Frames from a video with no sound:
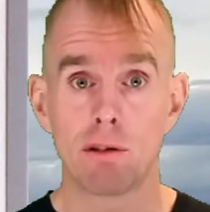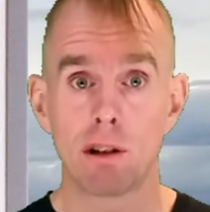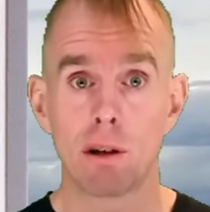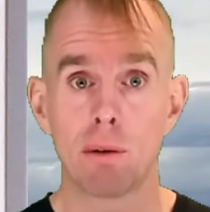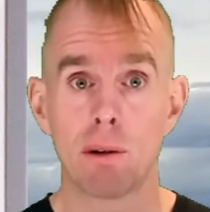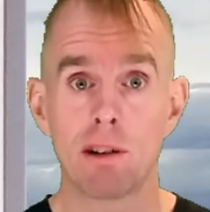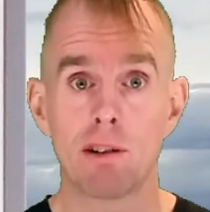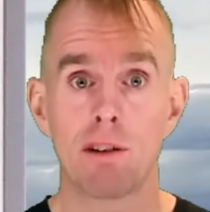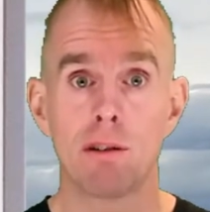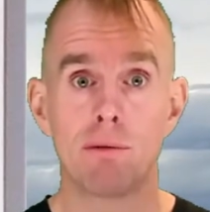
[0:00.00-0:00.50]

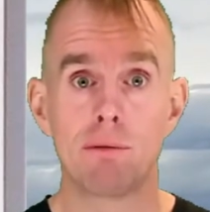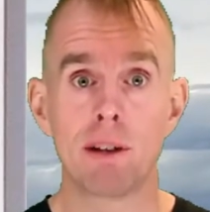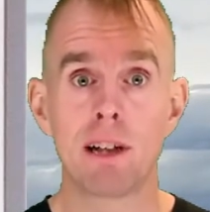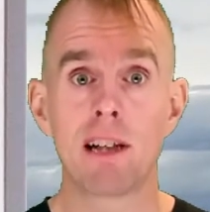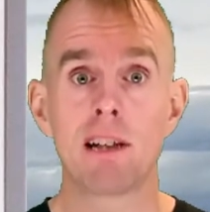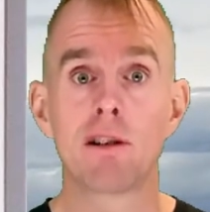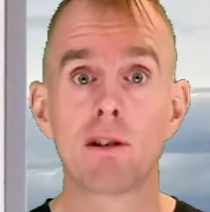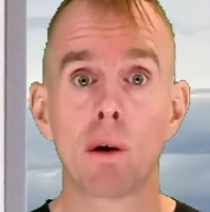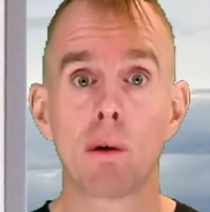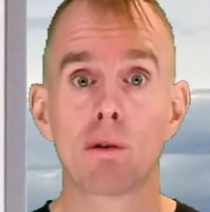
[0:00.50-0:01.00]
So it's the
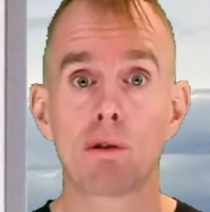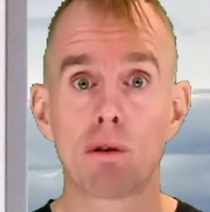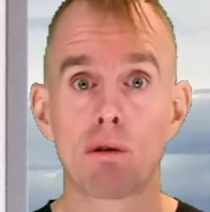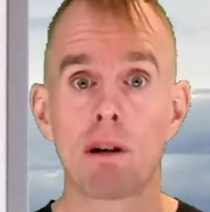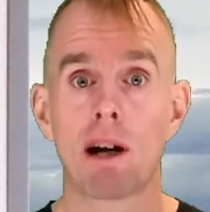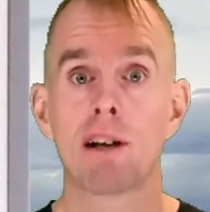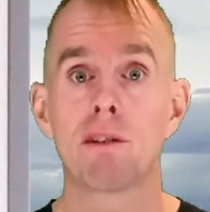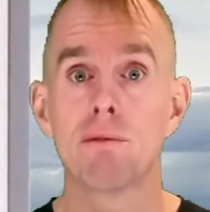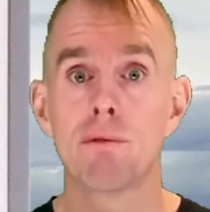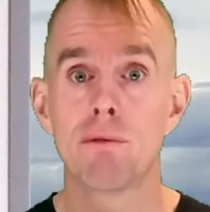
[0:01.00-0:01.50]
V dot
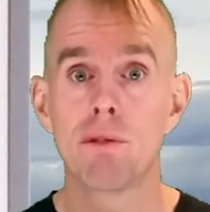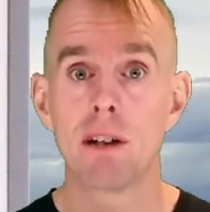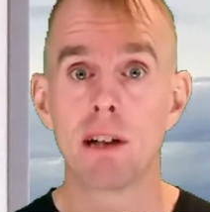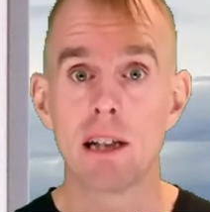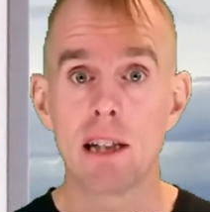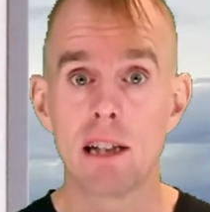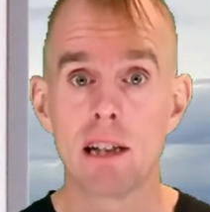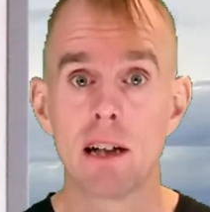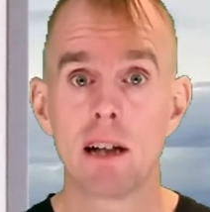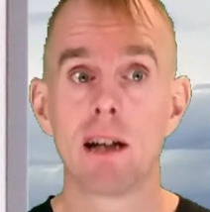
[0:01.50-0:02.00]
grad
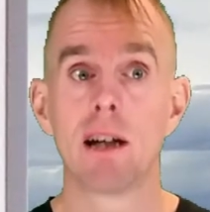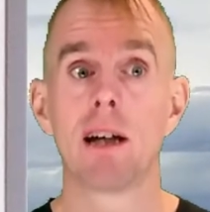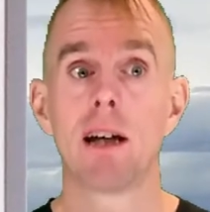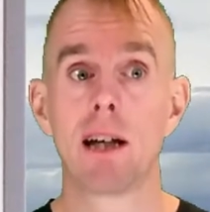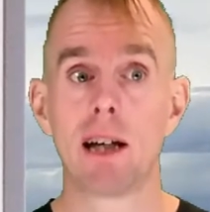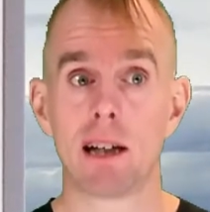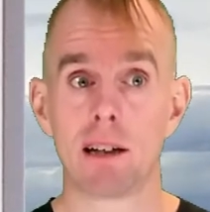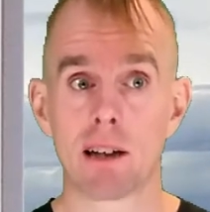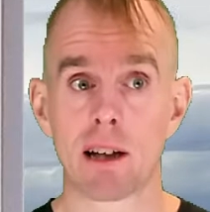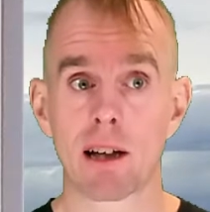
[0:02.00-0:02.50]
V
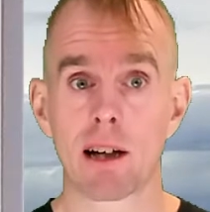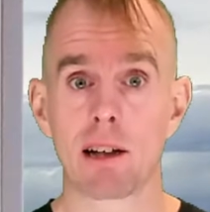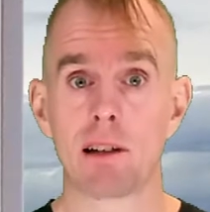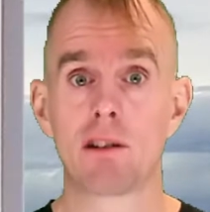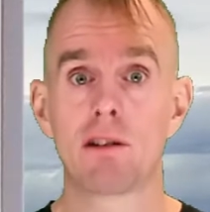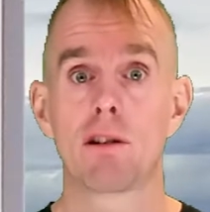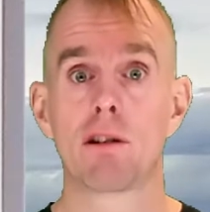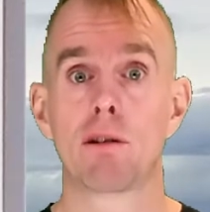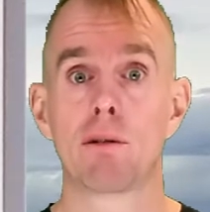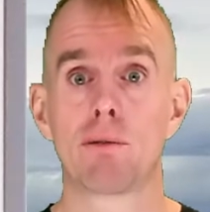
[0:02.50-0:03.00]
in the
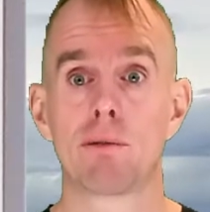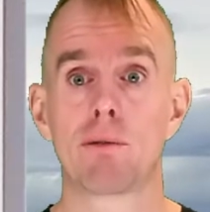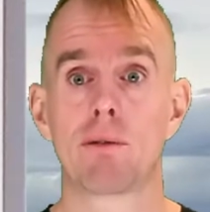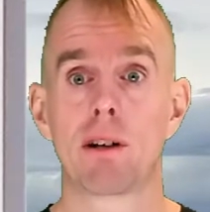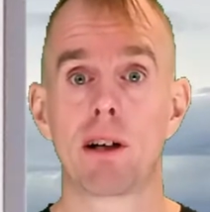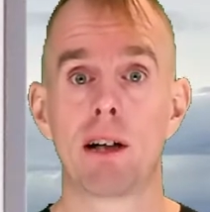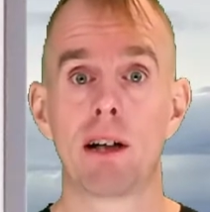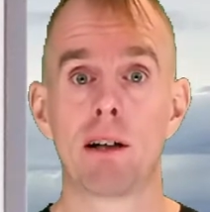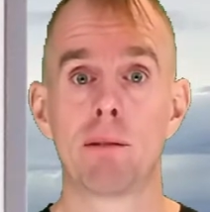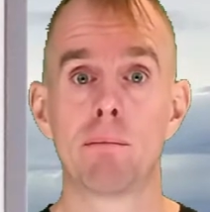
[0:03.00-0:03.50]
case of
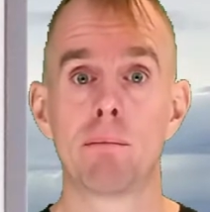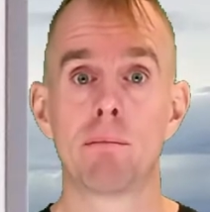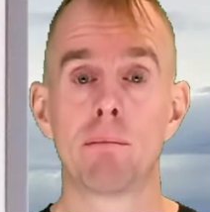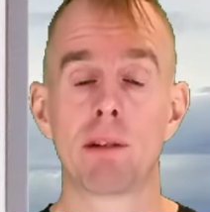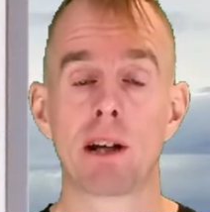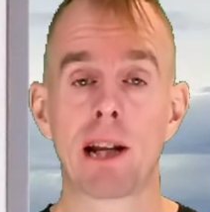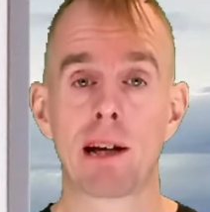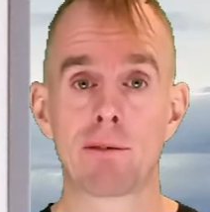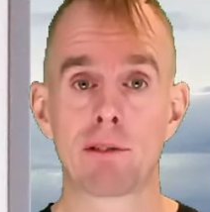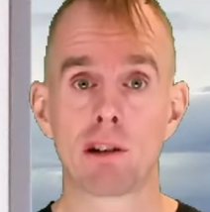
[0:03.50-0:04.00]

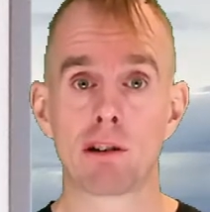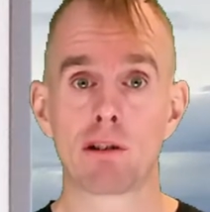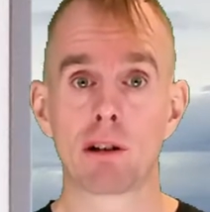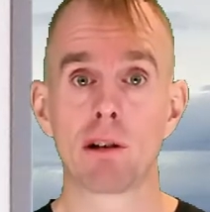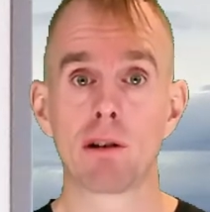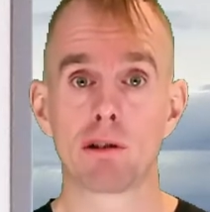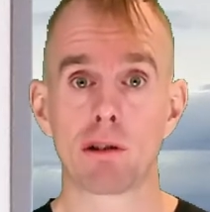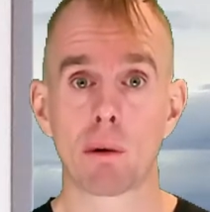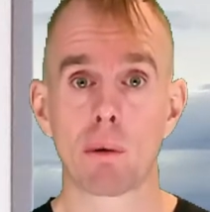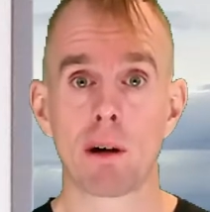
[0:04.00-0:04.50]
the Navier
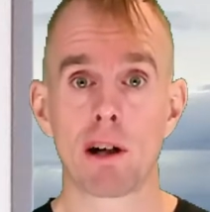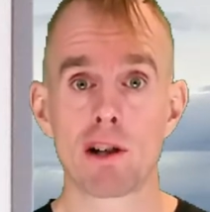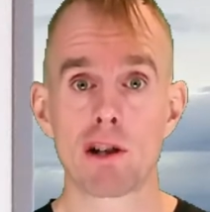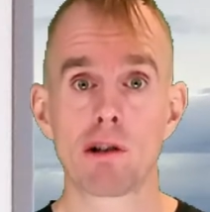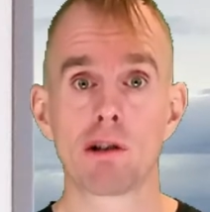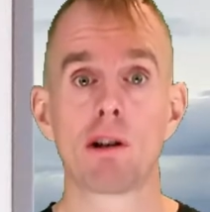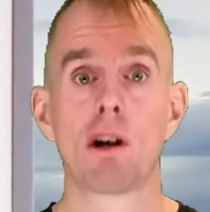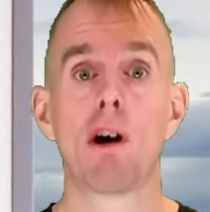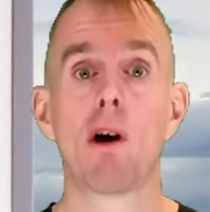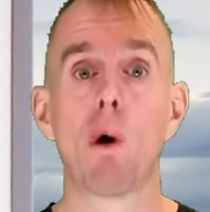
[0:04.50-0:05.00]
Stokes
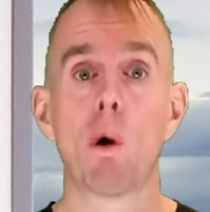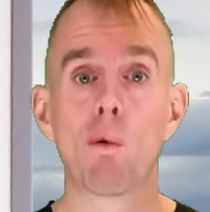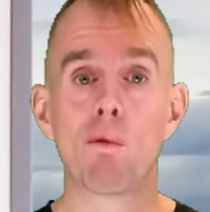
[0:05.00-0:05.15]
equations,